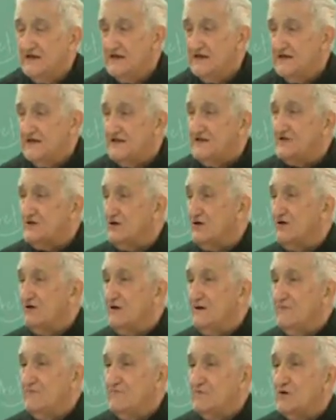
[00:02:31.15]
It is a
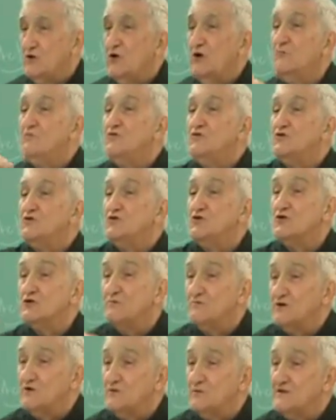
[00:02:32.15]
communion
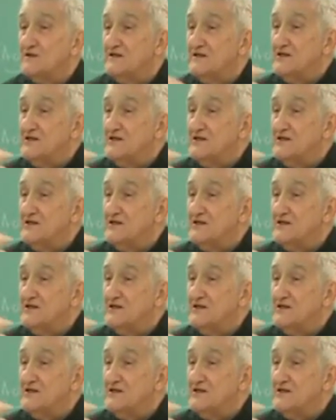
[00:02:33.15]
between